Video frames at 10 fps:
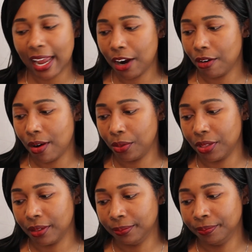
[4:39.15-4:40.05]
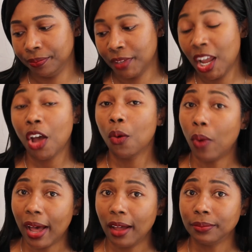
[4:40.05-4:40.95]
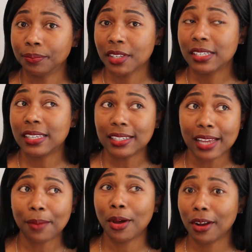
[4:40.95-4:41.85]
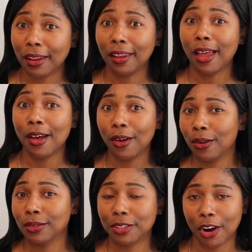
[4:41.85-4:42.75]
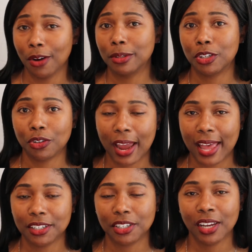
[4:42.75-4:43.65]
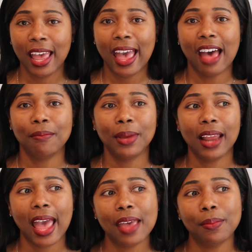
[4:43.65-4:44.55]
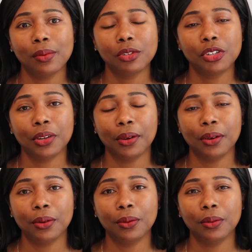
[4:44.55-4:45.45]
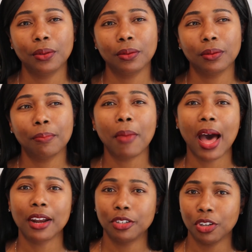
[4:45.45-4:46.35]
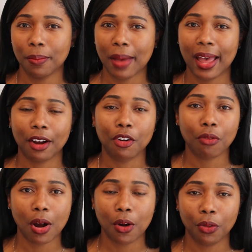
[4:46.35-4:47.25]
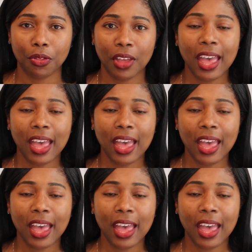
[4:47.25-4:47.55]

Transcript: hair growth. Well, since I'm on a long-term stretch, I've been able to monitor my growth.